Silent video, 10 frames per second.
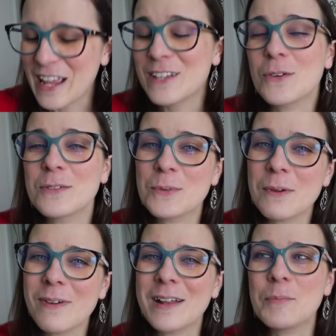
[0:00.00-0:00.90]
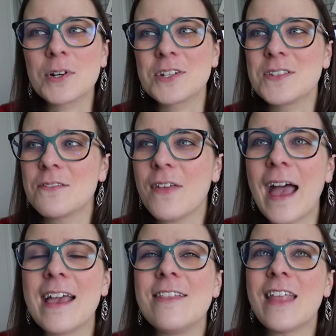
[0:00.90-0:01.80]
So I was rereading portions of
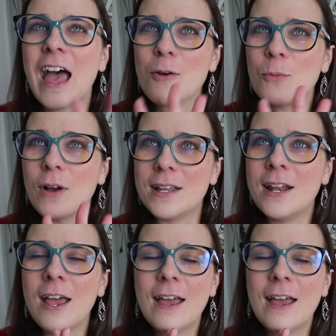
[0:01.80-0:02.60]
that, and that one